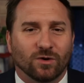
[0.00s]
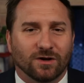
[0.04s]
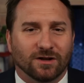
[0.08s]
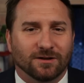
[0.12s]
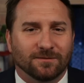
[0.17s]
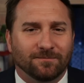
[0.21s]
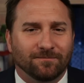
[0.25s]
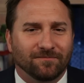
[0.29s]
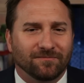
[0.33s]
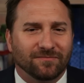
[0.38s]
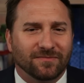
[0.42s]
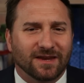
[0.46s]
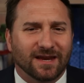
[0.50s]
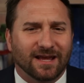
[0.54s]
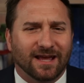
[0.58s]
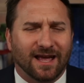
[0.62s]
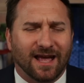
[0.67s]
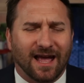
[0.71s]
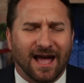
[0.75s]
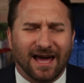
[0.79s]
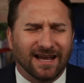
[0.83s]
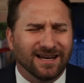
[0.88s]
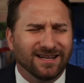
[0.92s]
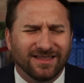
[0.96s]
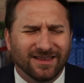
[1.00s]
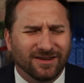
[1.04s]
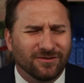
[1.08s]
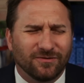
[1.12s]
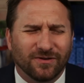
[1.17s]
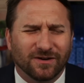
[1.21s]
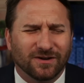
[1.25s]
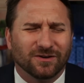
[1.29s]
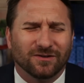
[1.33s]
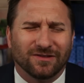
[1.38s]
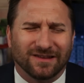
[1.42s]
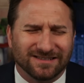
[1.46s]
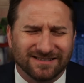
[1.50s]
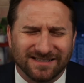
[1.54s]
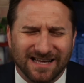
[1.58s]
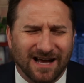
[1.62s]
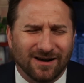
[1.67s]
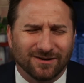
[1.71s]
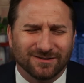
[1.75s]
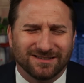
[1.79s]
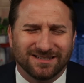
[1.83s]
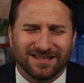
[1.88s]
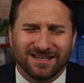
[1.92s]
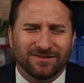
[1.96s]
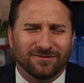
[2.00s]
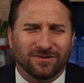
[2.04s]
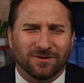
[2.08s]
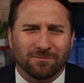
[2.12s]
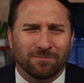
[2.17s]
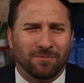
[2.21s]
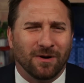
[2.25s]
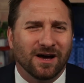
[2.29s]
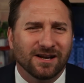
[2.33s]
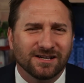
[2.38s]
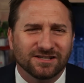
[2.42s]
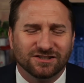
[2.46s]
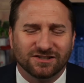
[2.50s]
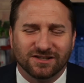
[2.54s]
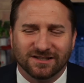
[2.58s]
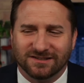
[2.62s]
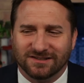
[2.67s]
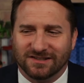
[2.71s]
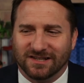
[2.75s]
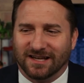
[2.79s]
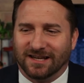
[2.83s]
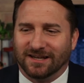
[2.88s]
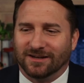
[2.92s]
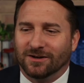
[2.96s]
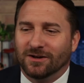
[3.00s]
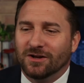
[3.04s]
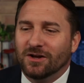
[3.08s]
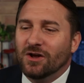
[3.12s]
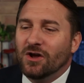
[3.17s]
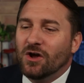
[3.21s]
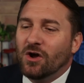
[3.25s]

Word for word: well, how did they figure this out to even punish the teen?